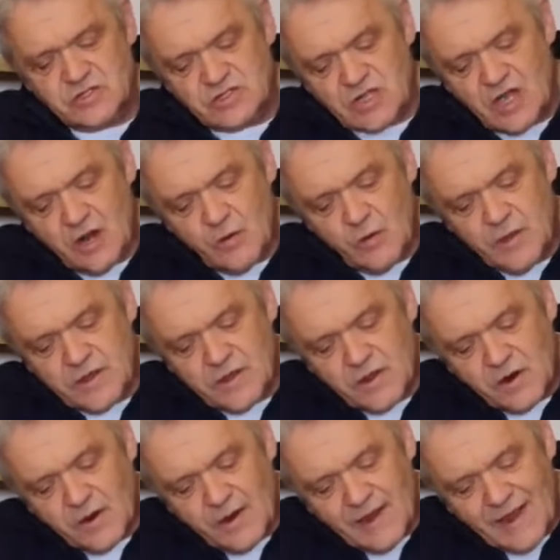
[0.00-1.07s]
and so we
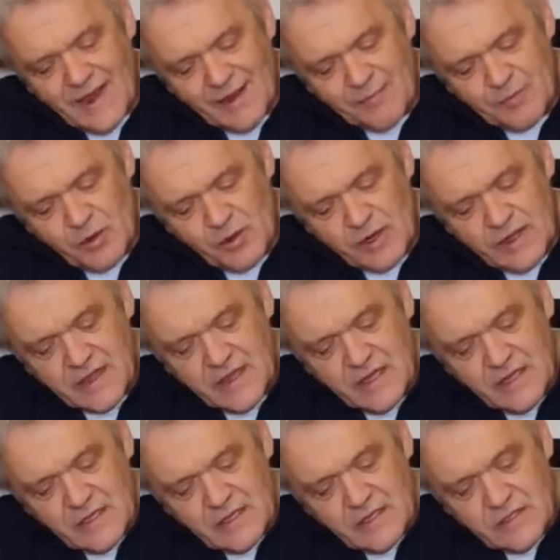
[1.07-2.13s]
can quite happily
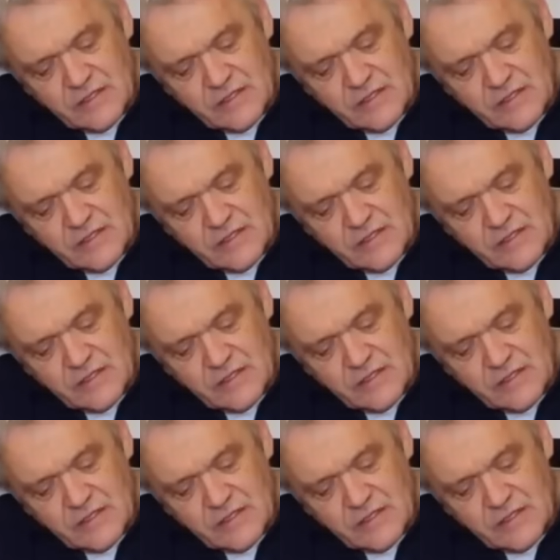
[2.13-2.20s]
